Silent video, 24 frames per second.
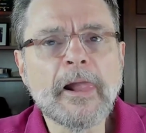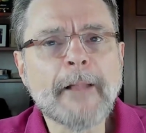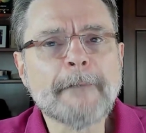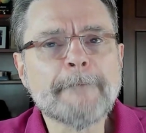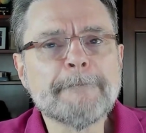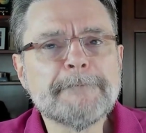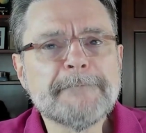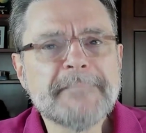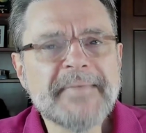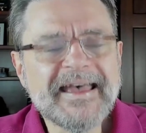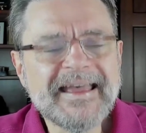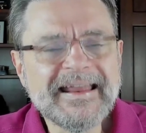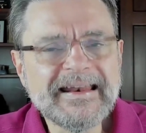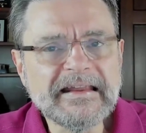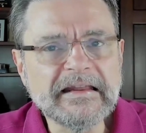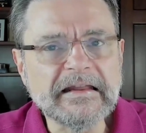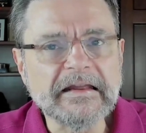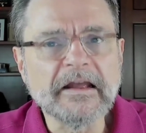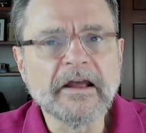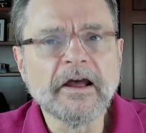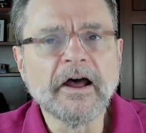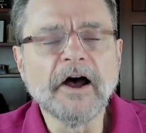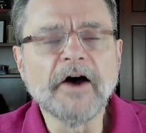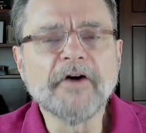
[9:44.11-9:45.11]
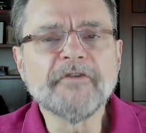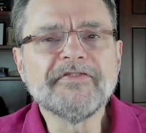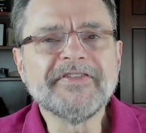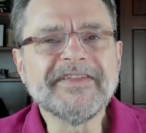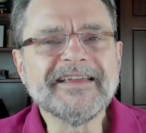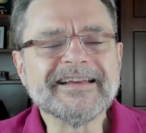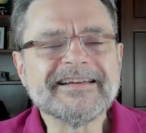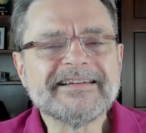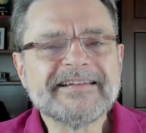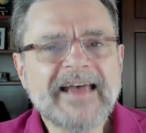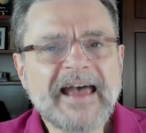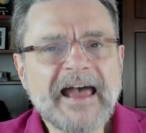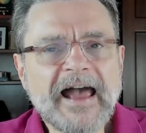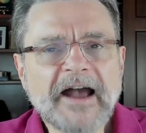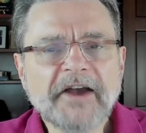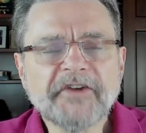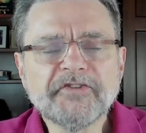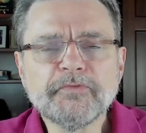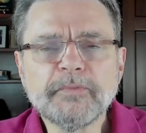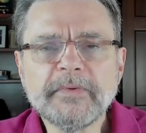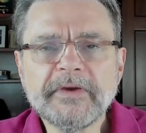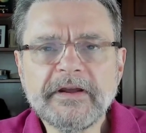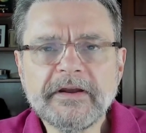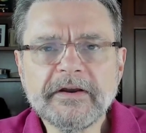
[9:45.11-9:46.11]
Many of the
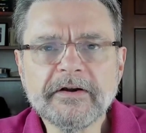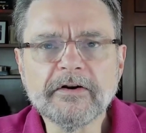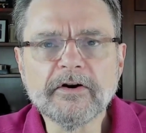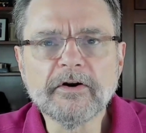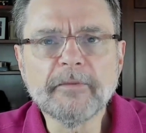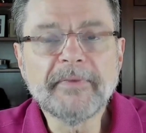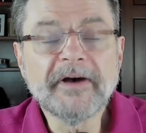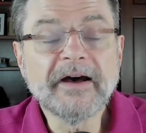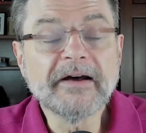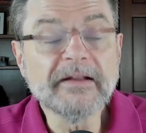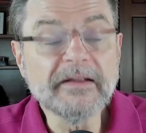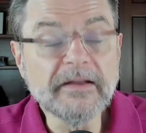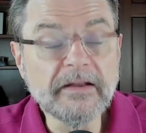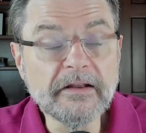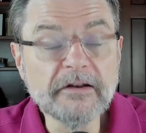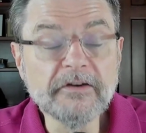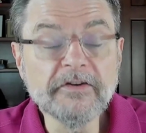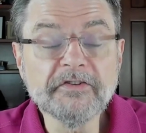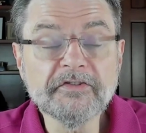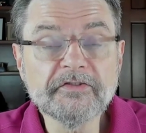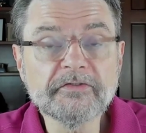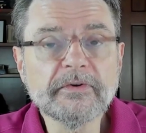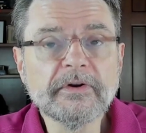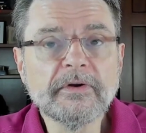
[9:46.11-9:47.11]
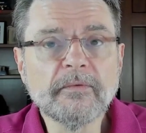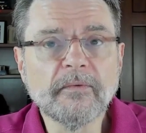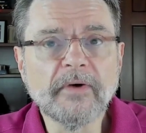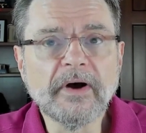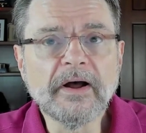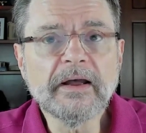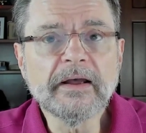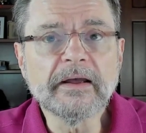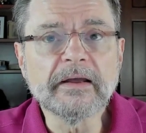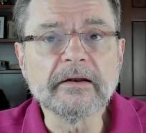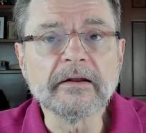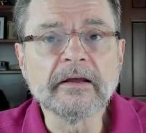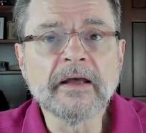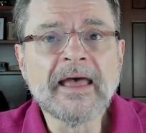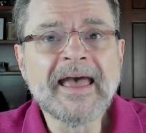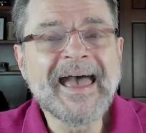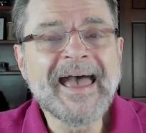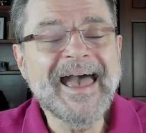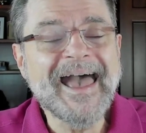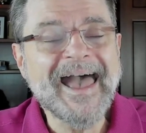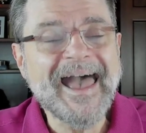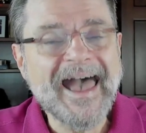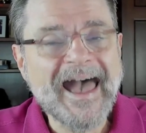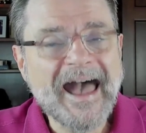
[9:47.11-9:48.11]
attacks we hear about industry-wide
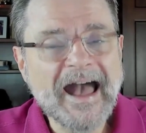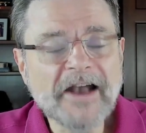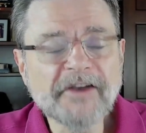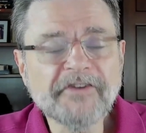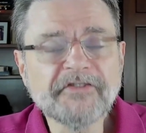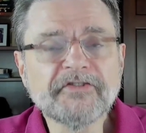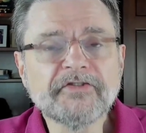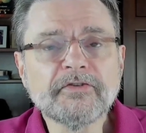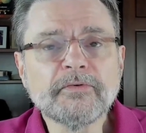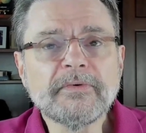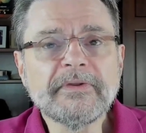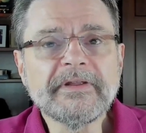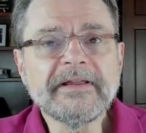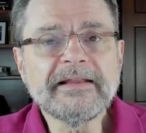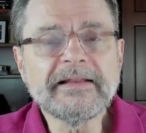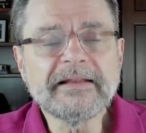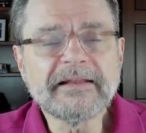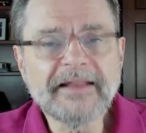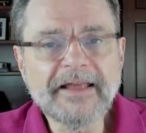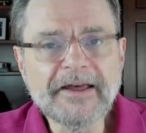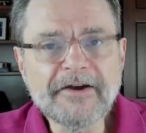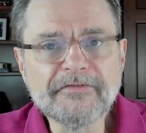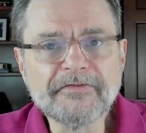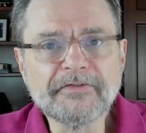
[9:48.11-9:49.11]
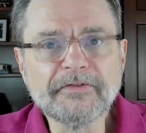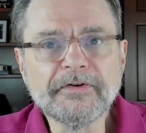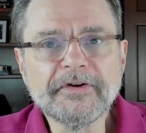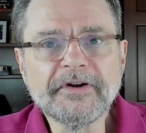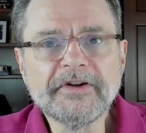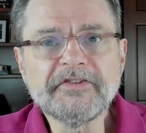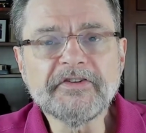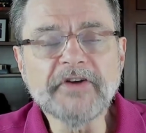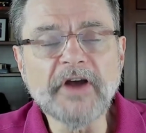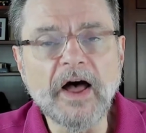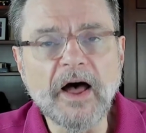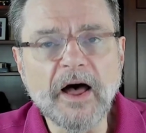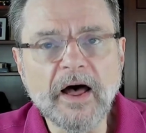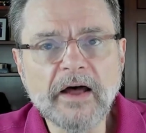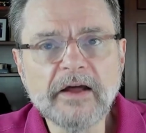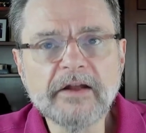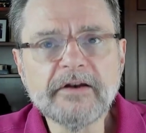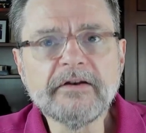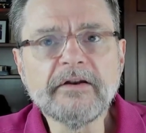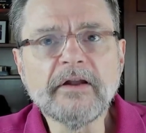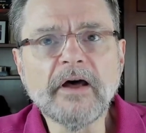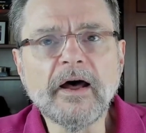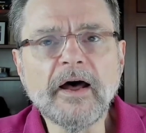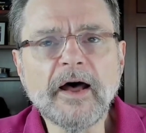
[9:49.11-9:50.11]
actually leverage
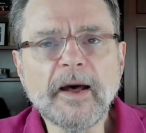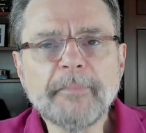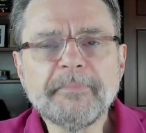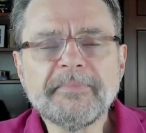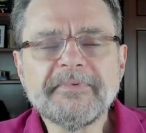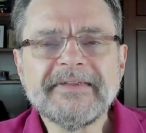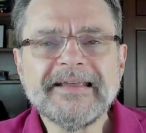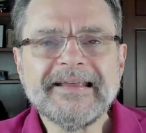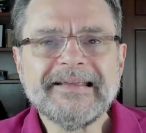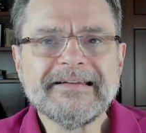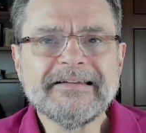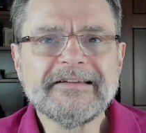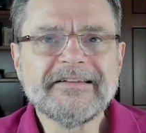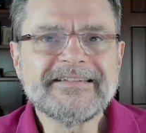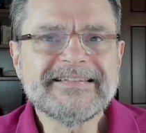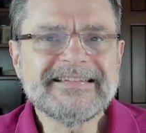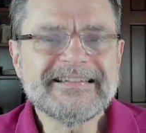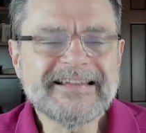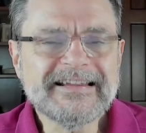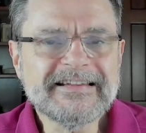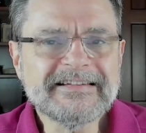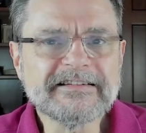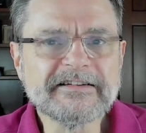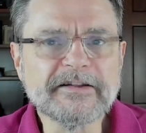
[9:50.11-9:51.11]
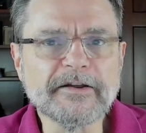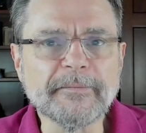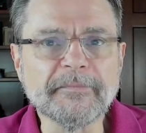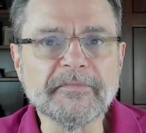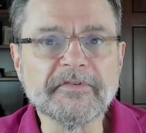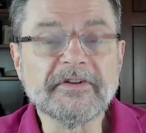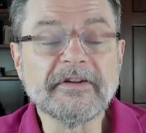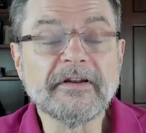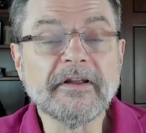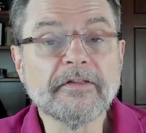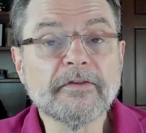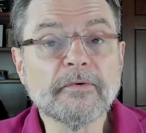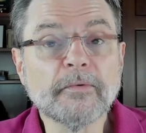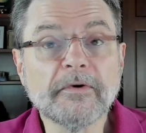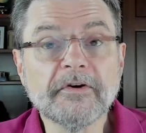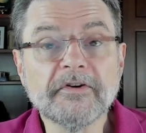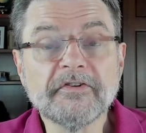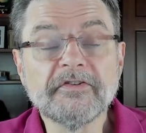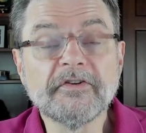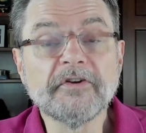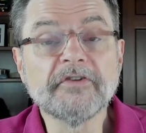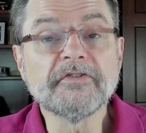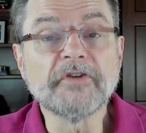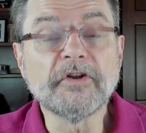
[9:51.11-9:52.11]
unupdated systems. In other
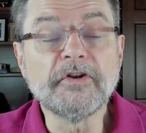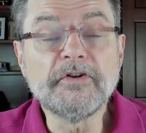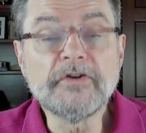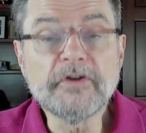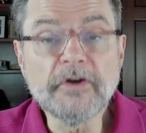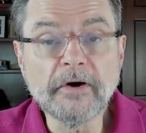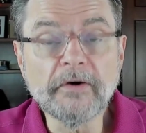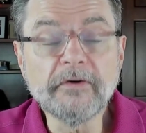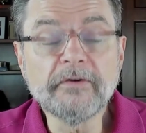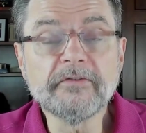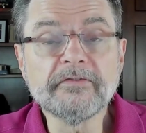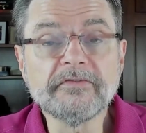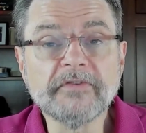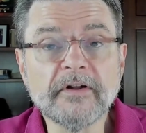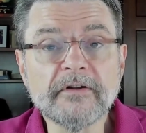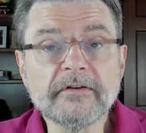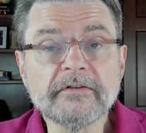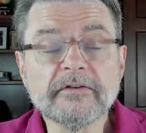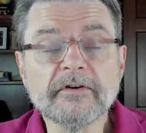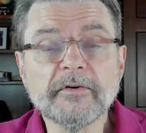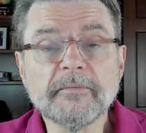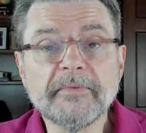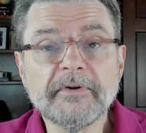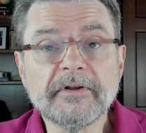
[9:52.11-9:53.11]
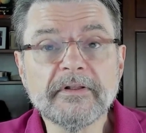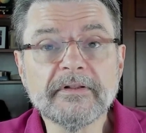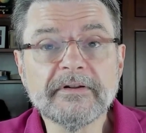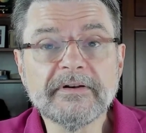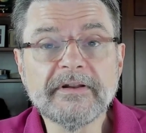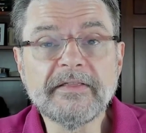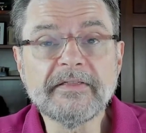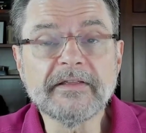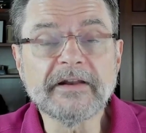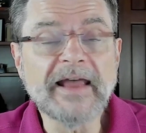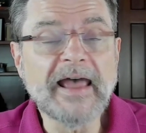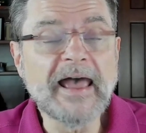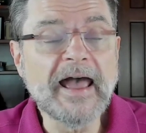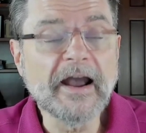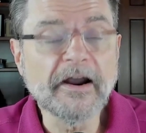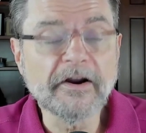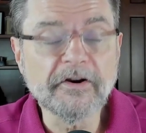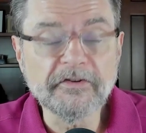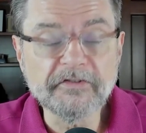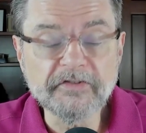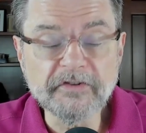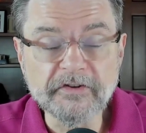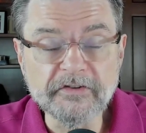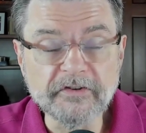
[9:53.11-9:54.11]
words, there's a known vulnerability that
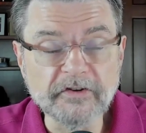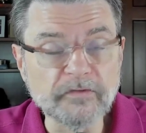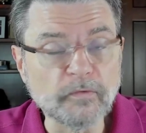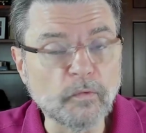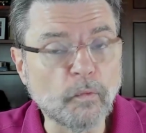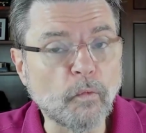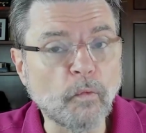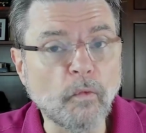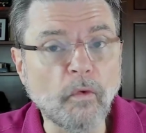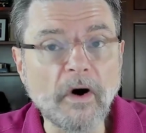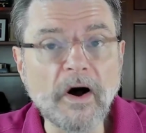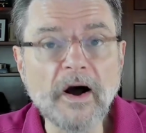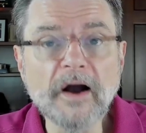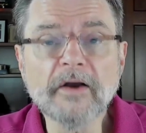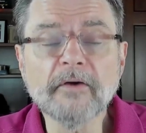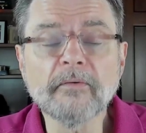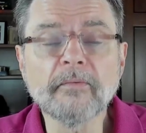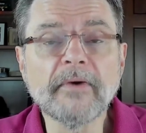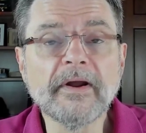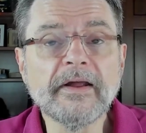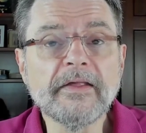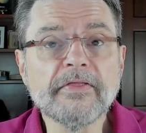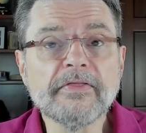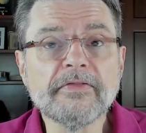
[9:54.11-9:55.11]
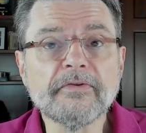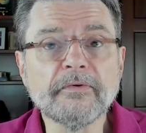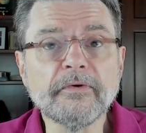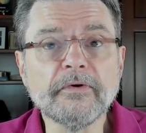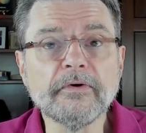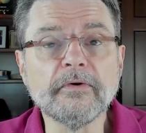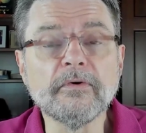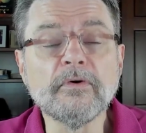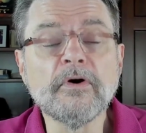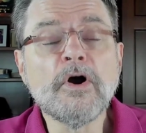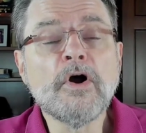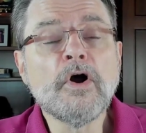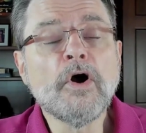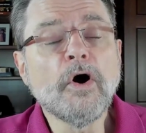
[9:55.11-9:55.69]
hackers can just walk right through.